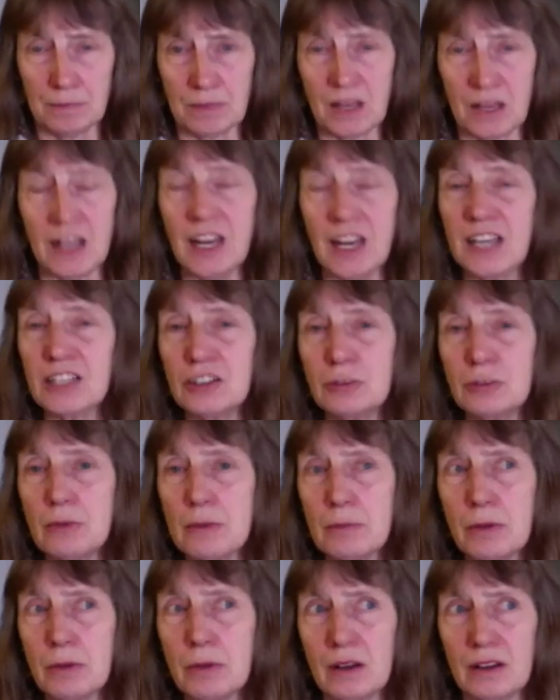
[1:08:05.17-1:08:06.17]
And I can
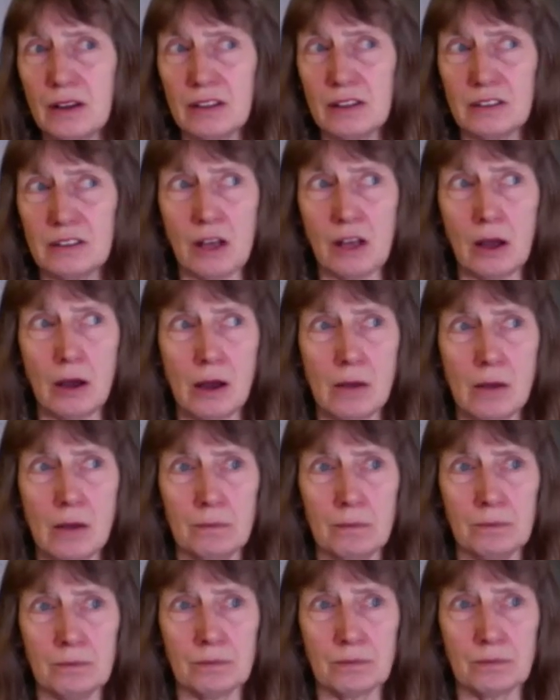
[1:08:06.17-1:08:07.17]
remember
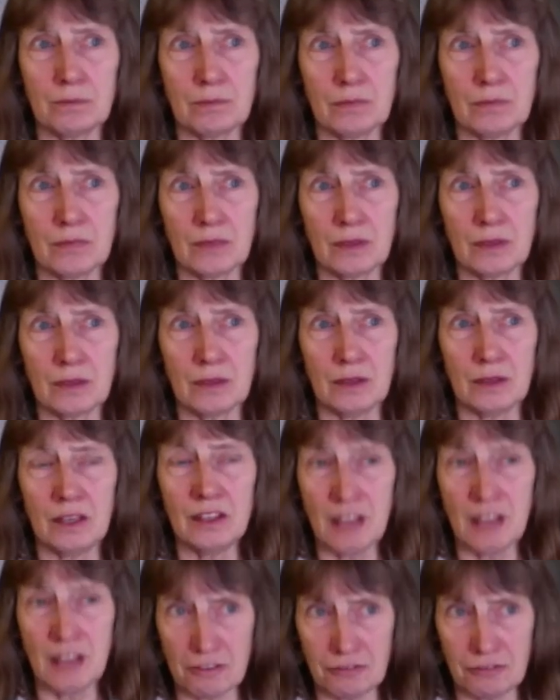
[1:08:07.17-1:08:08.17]
um, in
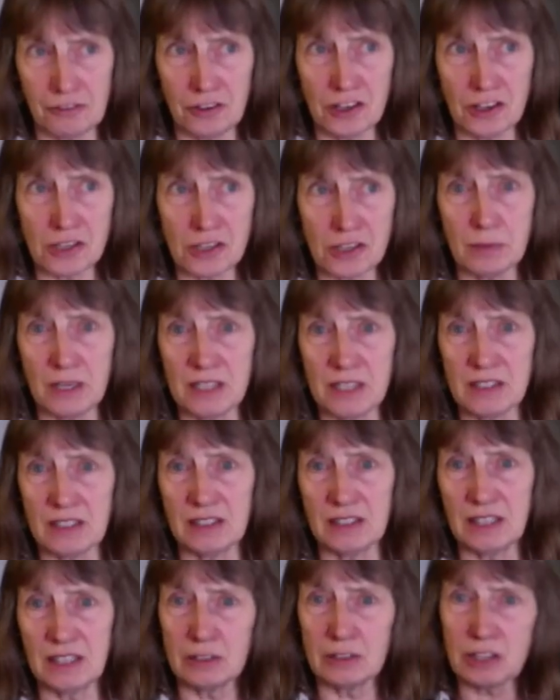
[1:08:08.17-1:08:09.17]
that first meeting
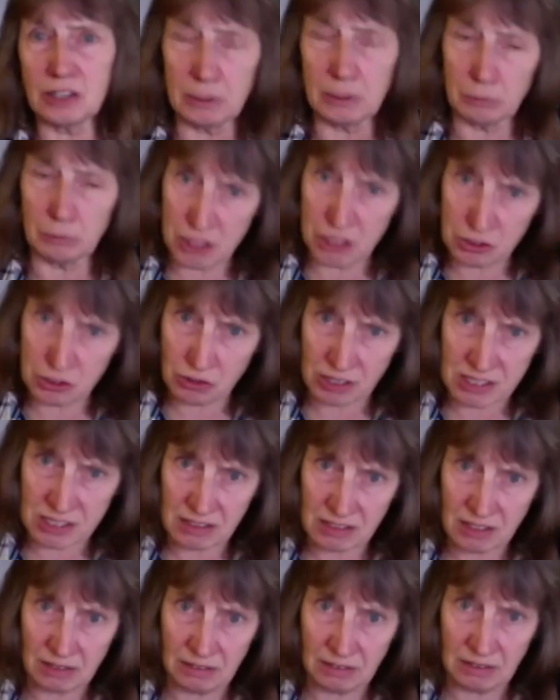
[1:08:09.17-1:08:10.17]
that so they were
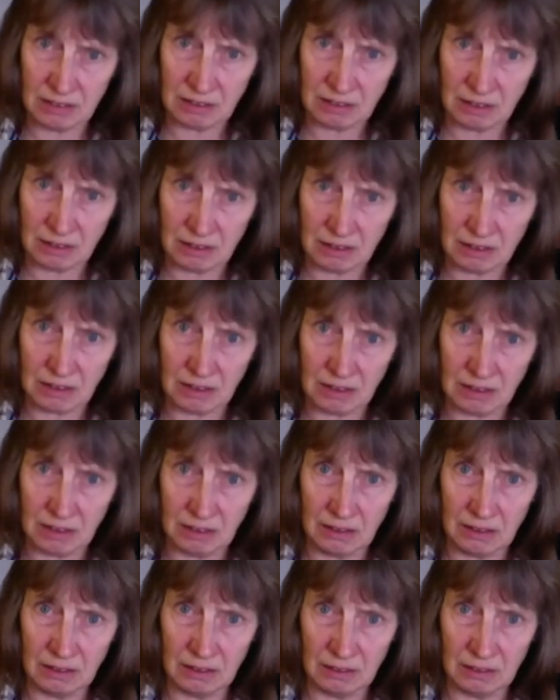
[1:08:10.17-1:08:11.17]
interested in
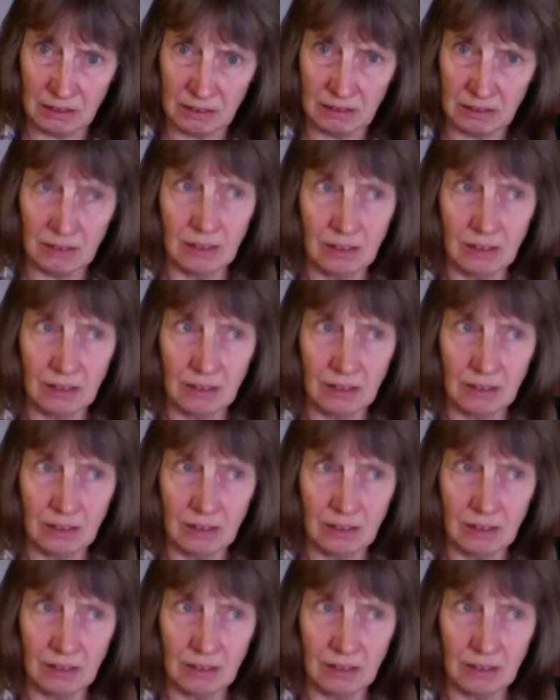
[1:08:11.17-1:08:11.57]
the